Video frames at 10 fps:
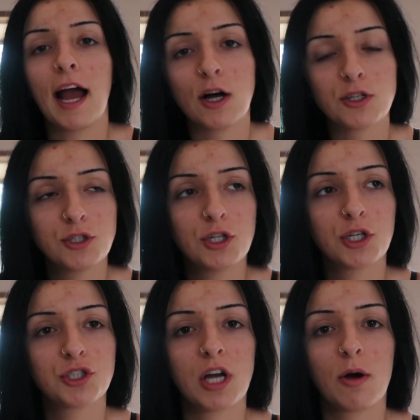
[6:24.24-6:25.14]
I also took
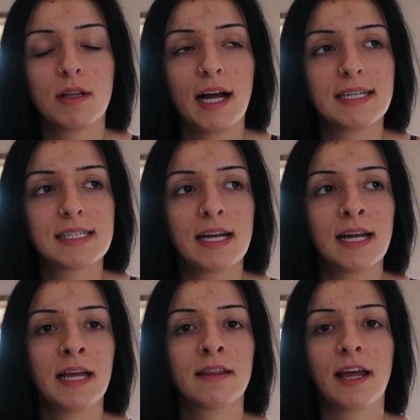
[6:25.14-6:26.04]
a shower last
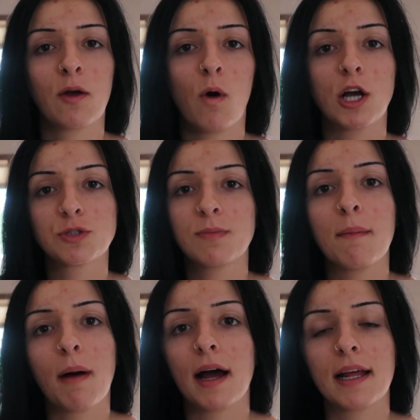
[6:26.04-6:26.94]
night and like washed my
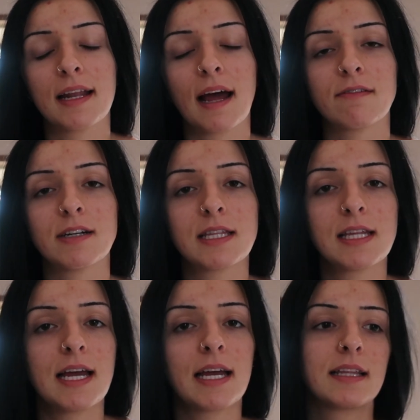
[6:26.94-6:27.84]
body and
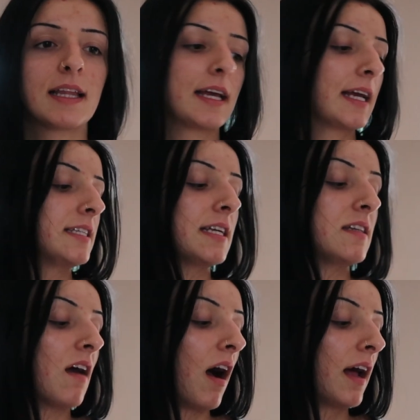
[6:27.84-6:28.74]
everything and like it did
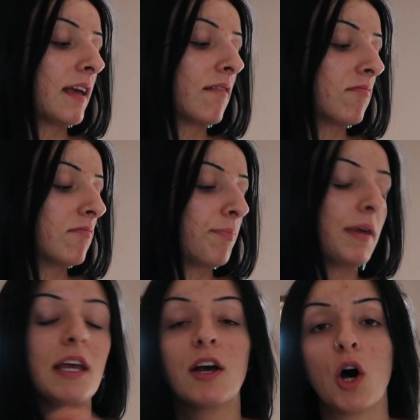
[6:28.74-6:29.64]
not
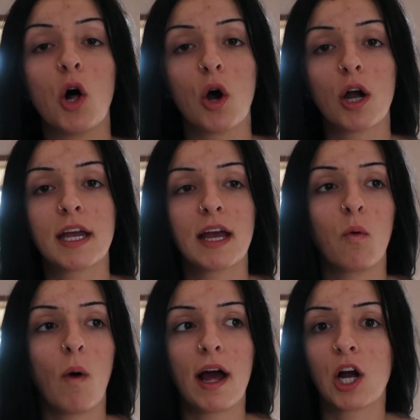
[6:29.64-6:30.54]
peel or get
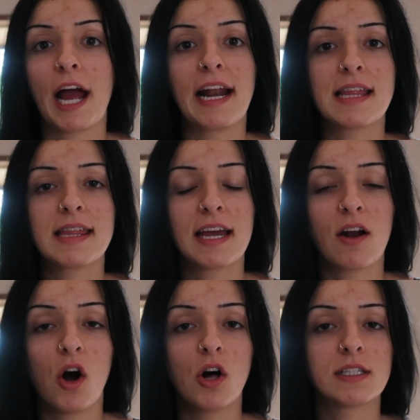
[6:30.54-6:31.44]
wet or anything at
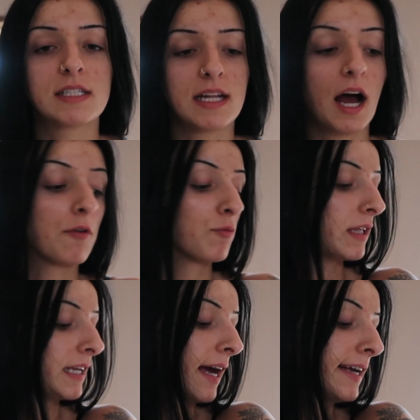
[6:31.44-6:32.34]
all. It stayed on
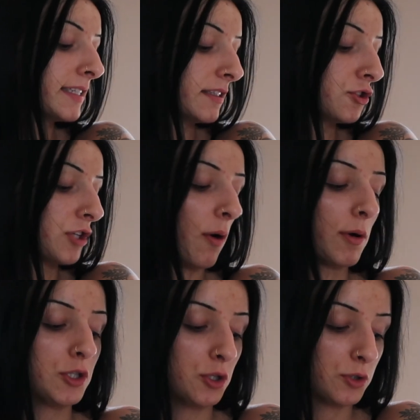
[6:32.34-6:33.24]
really nice in the
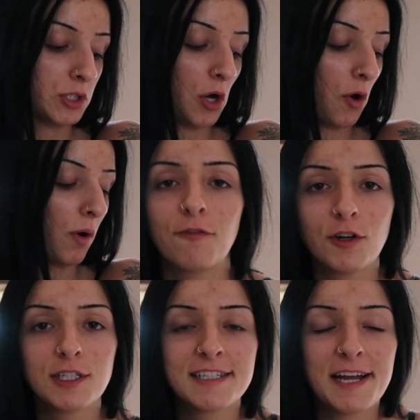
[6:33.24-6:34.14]
shower too. So
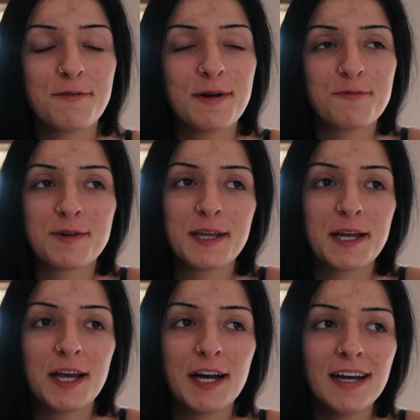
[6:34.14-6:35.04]
first night went really
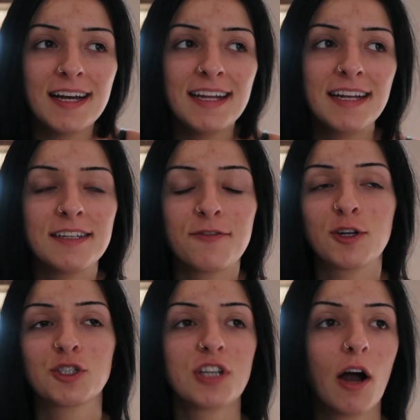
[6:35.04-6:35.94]
good and
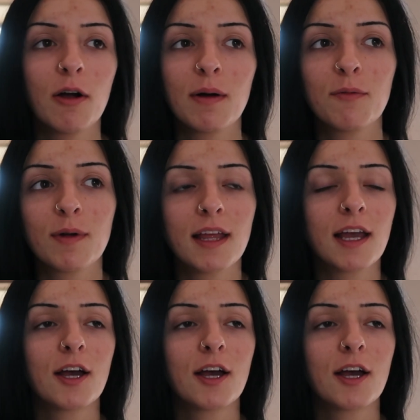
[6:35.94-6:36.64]
first shower went really